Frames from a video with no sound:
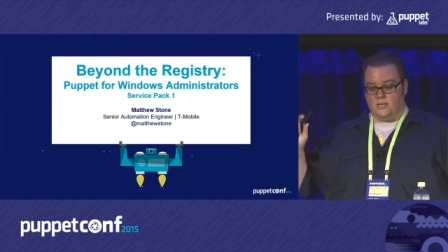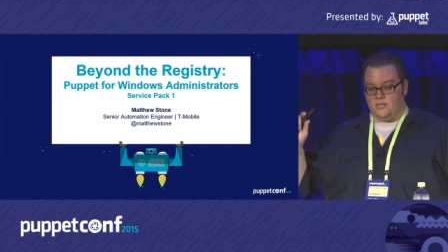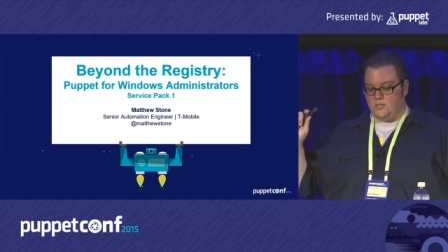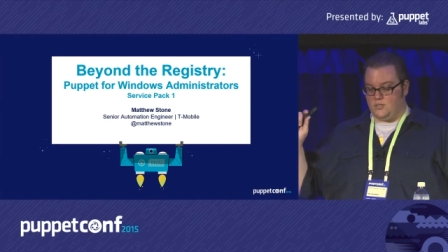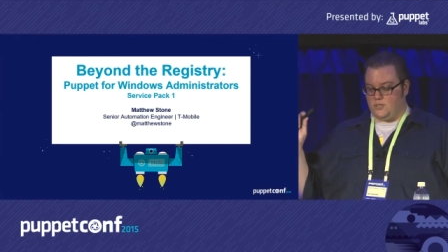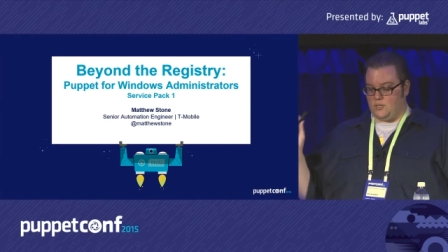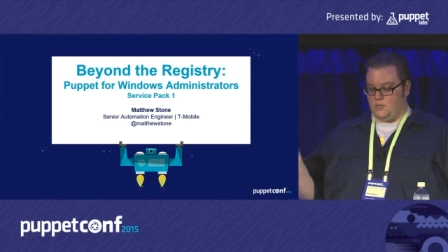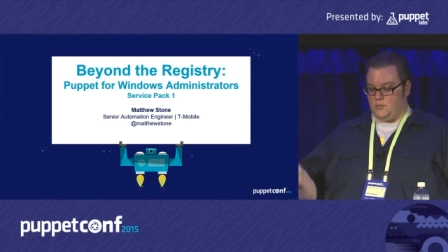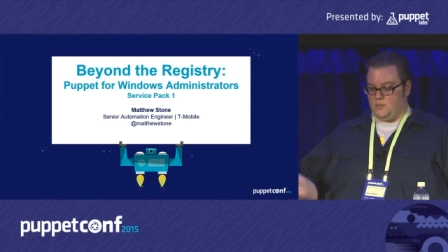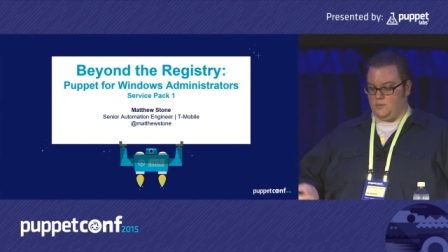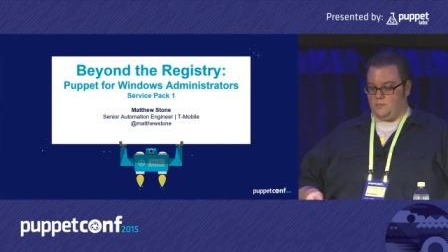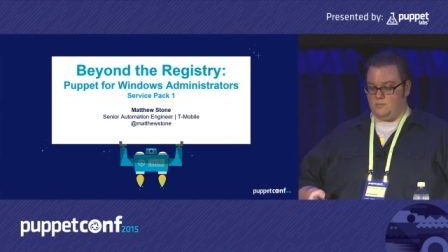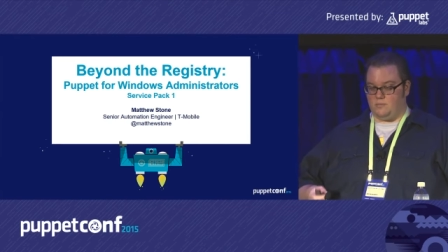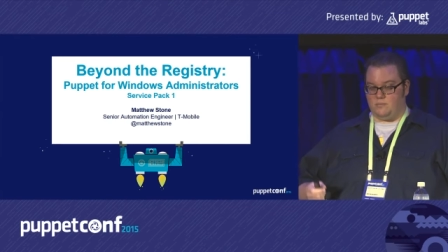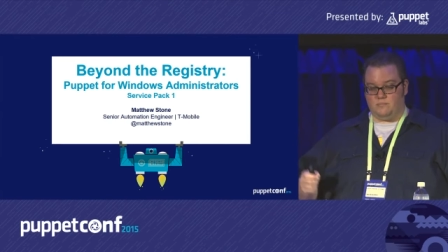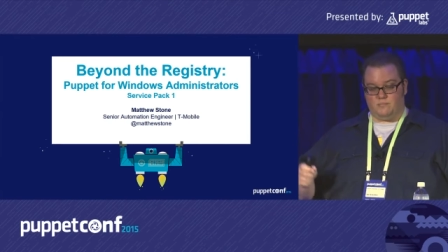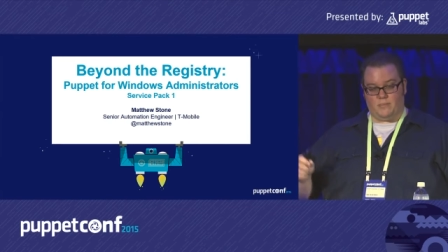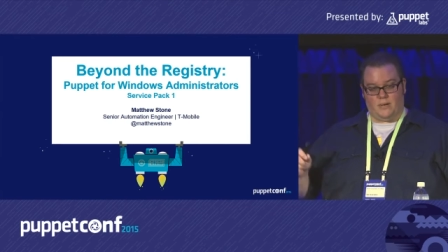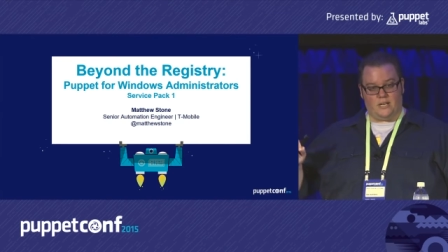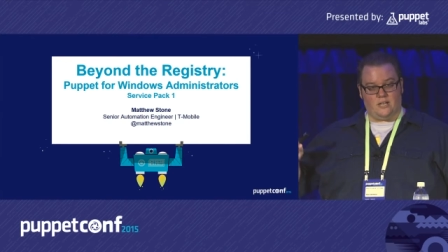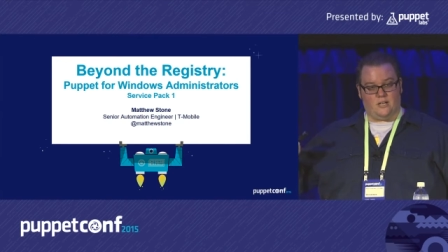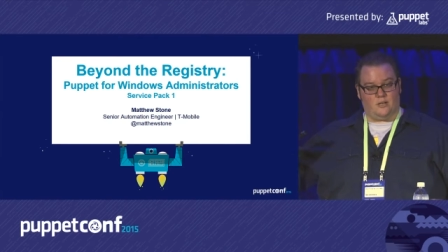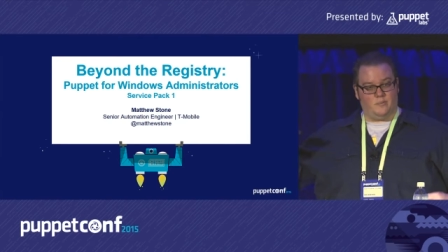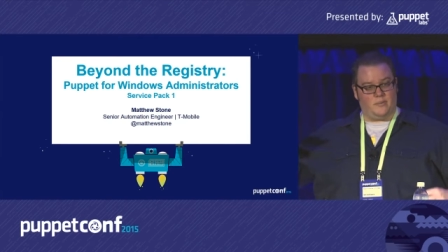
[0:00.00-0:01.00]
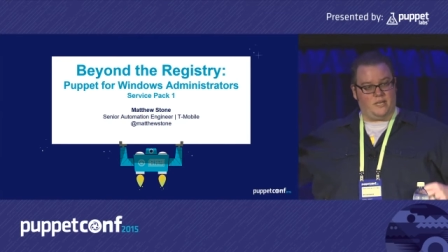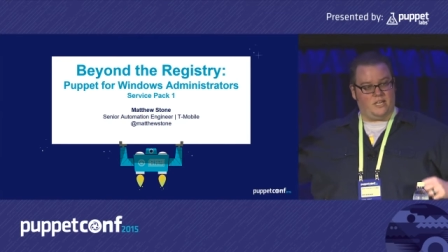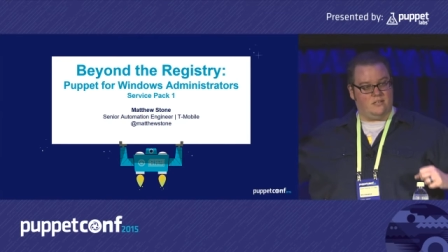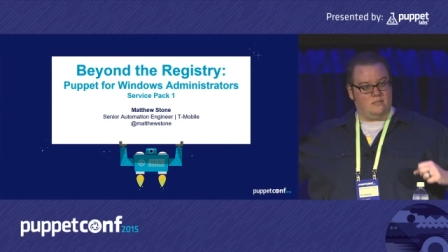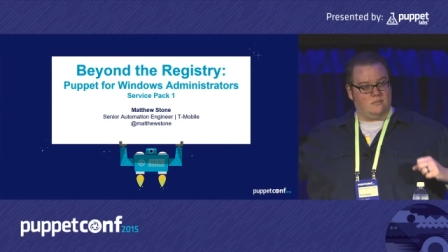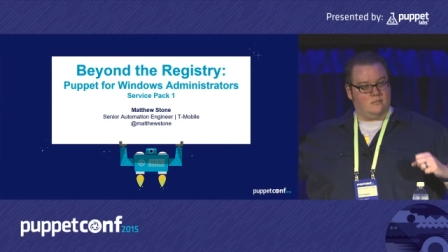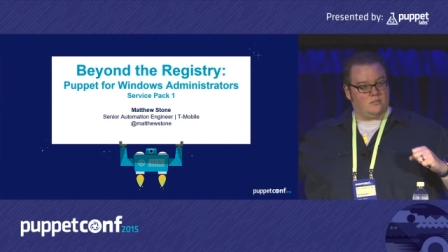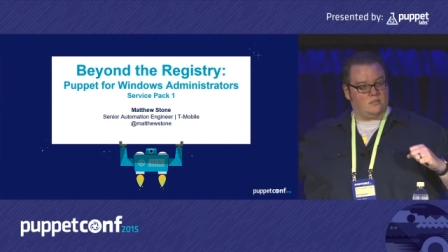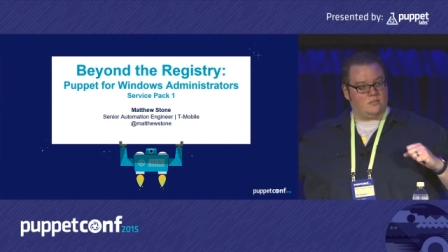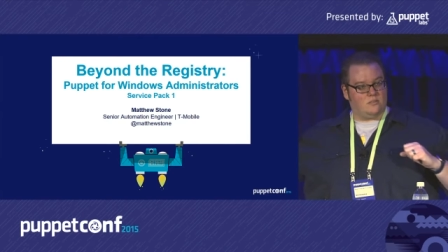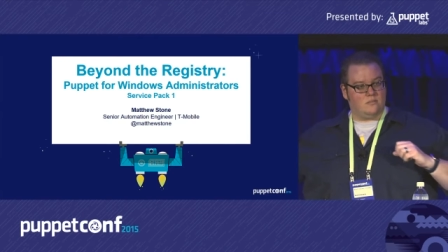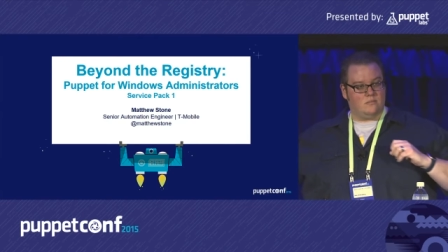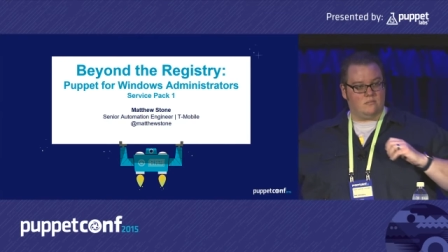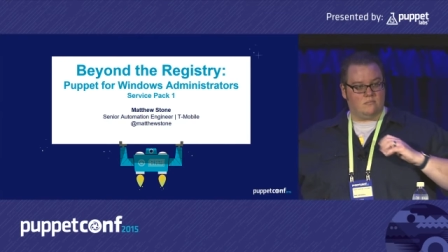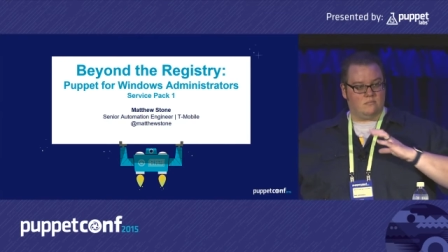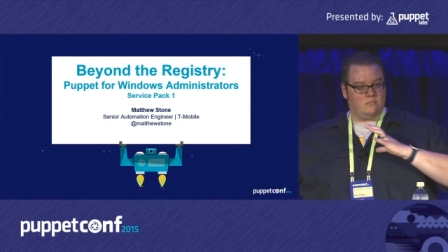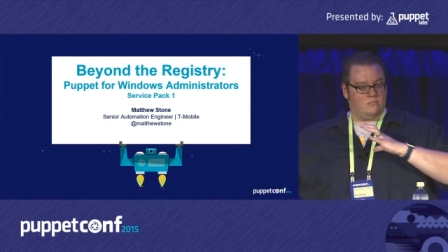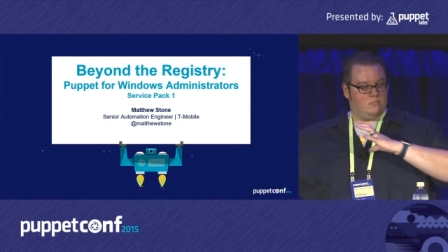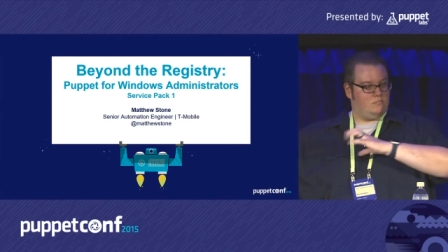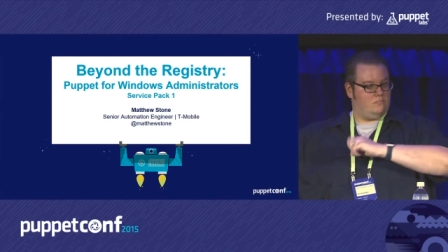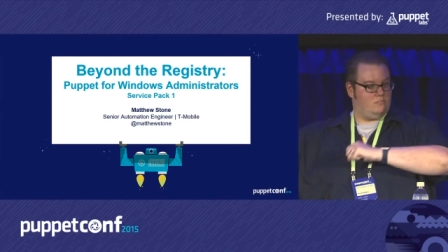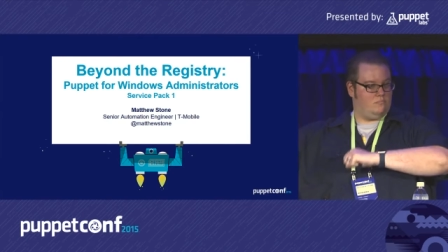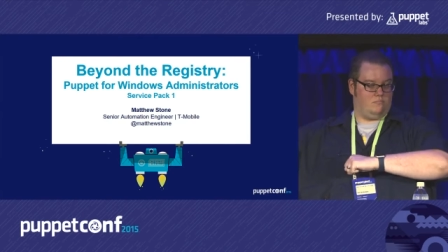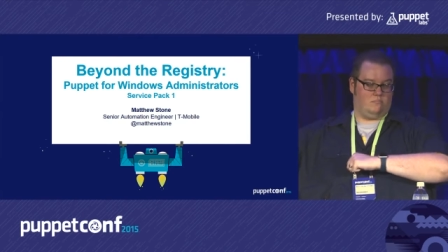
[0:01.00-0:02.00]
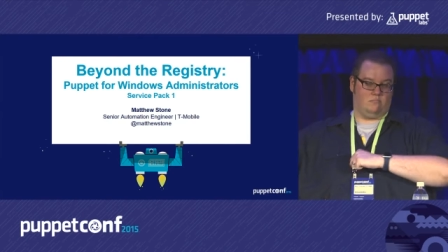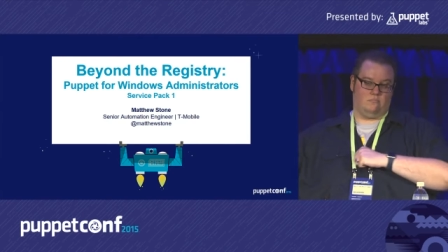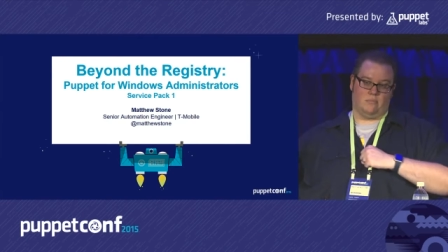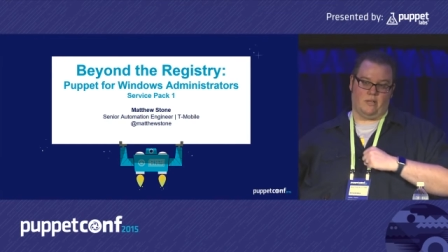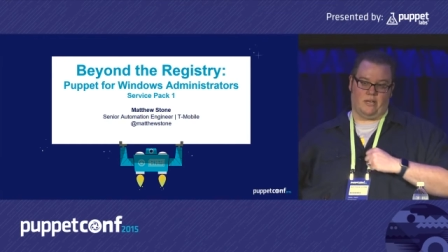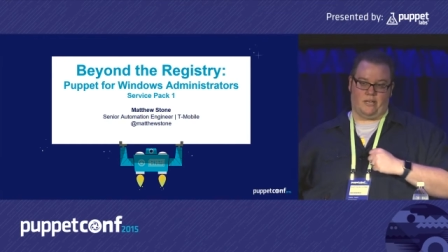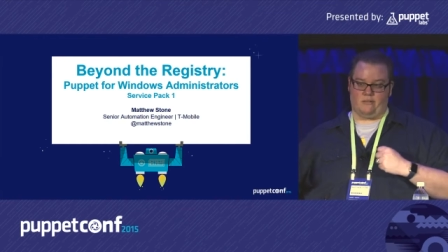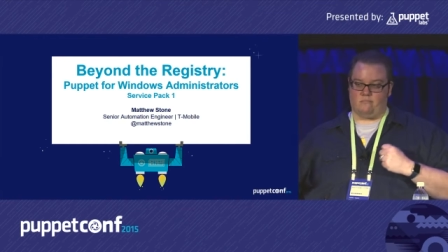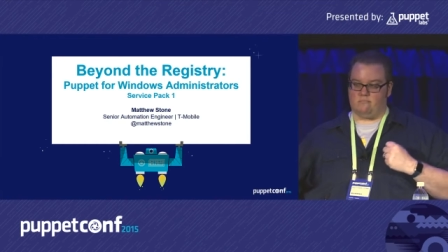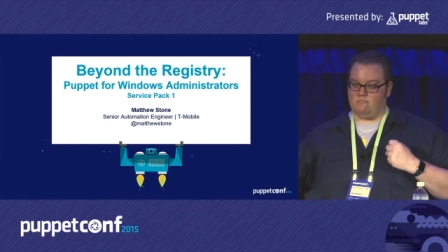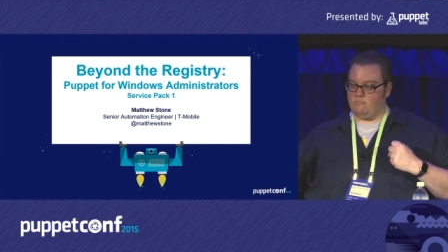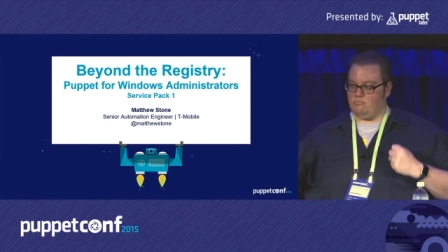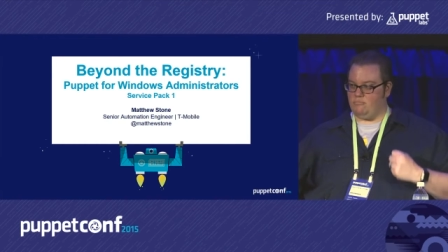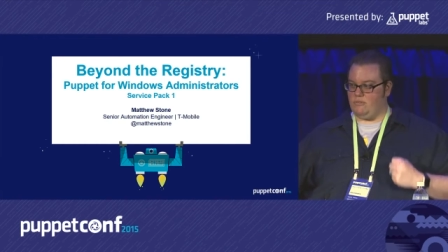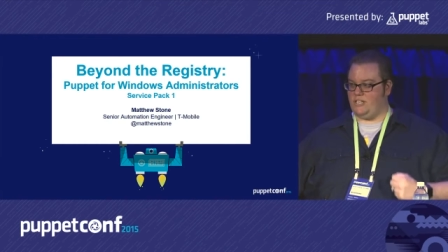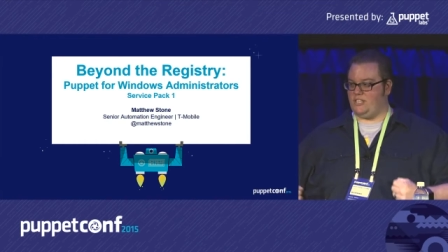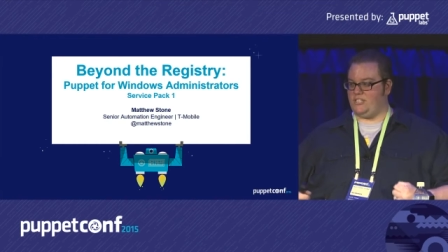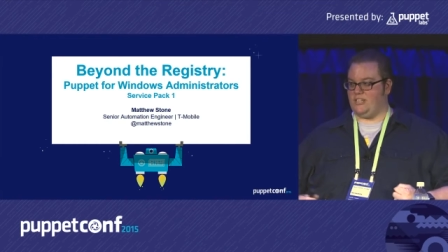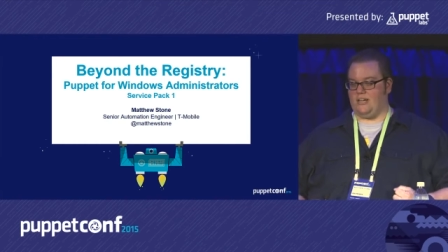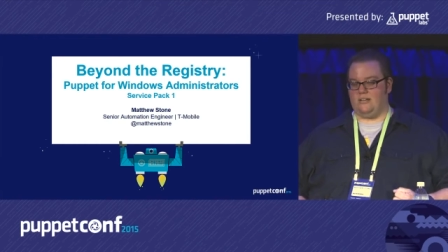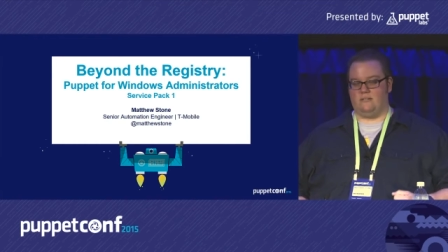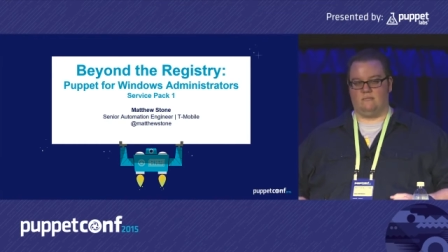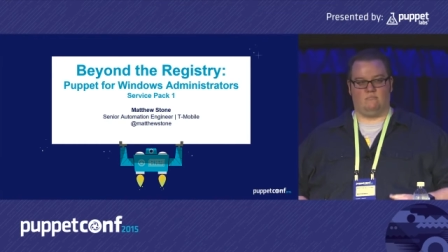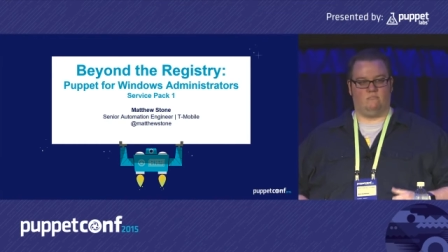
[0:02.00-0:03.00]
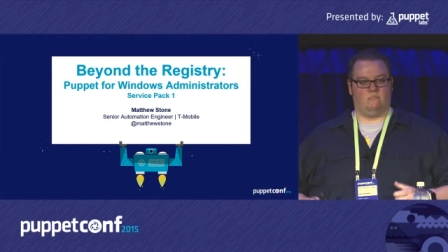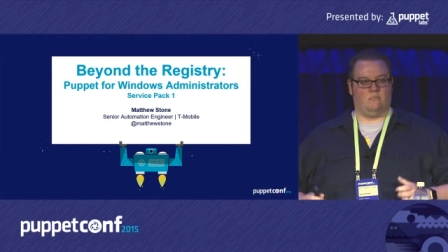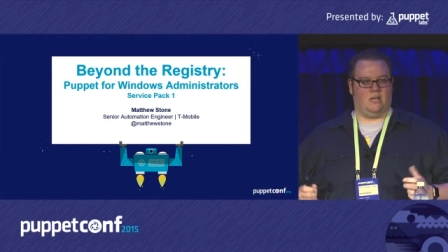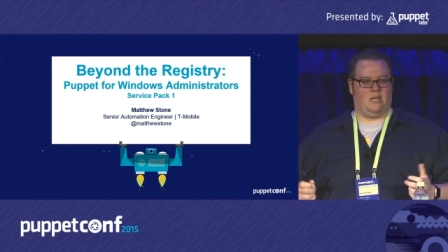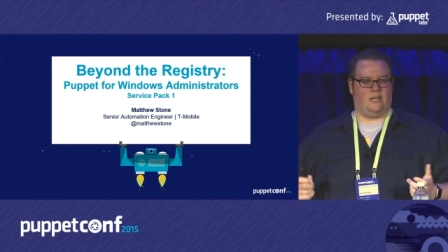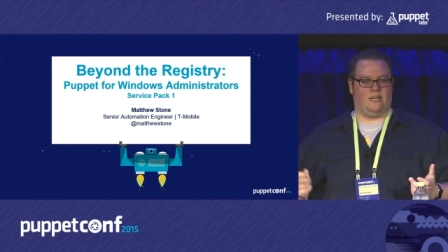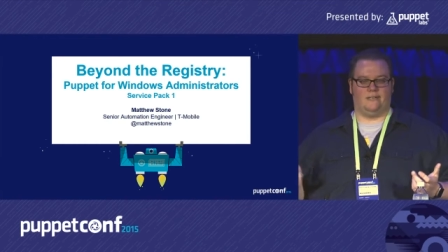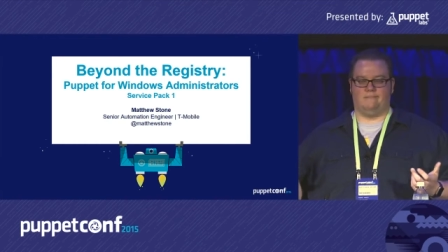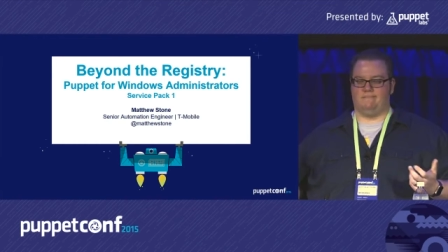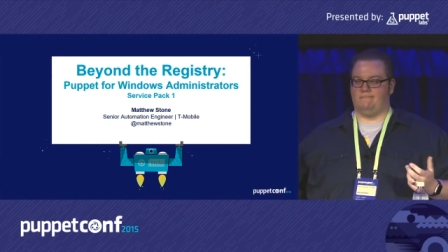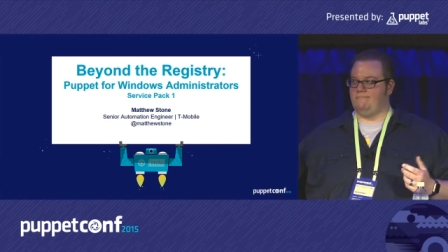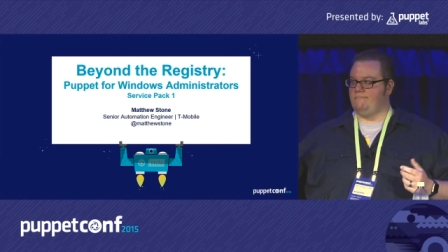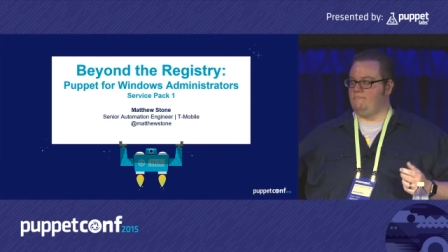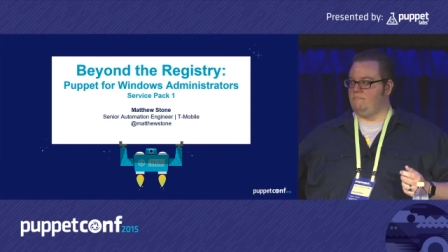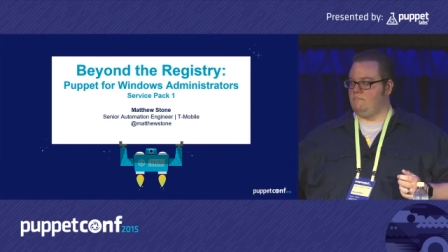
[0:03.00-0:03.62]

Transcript: So by all means, like reach out and uh,